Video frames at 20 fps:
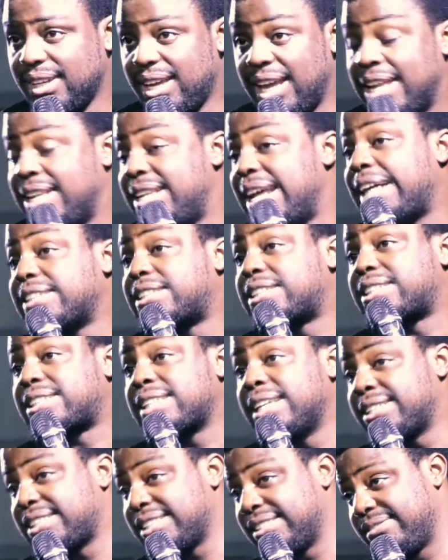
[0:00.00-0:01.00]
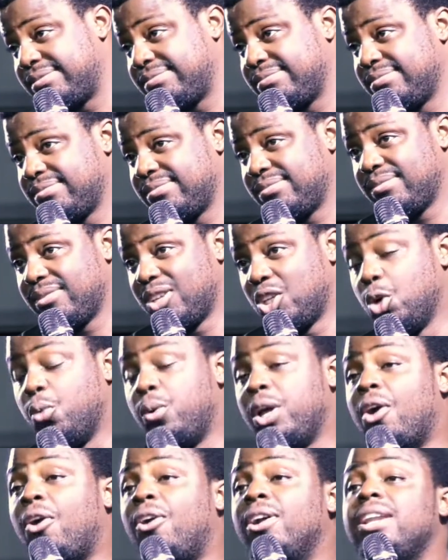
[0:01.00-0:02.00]
in that season, you
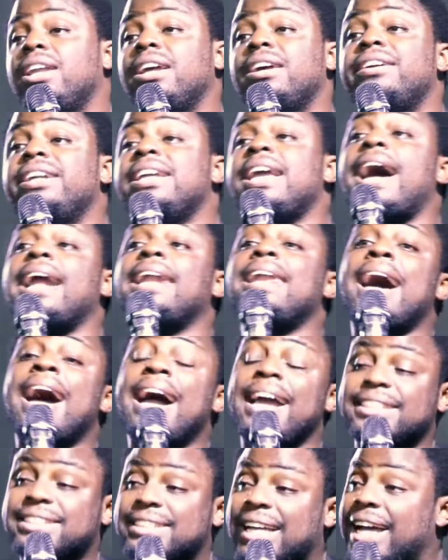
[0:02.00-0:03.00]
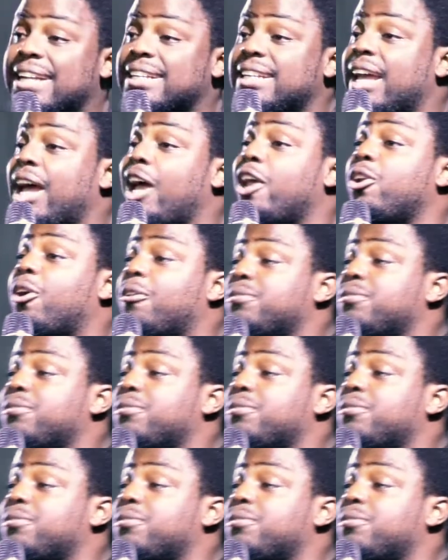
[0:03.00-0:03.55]
will only realize that at the end